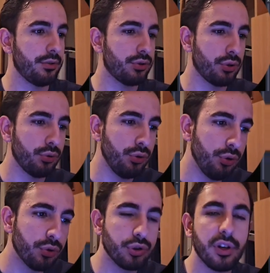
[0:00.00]
So
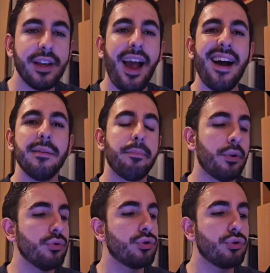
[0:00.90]
usually I
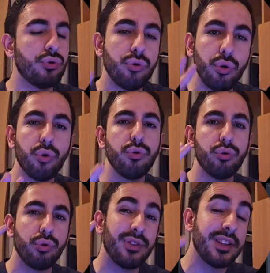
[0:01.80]
post 2
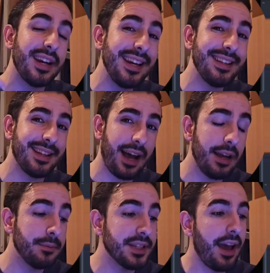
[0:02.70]
to 3
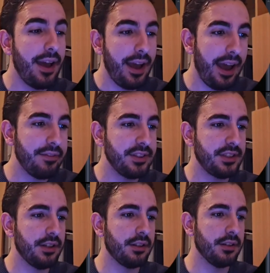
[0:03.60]
times every
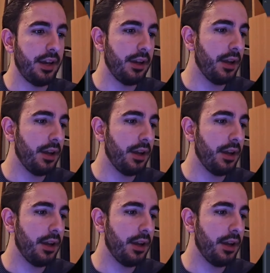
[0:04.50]
single day.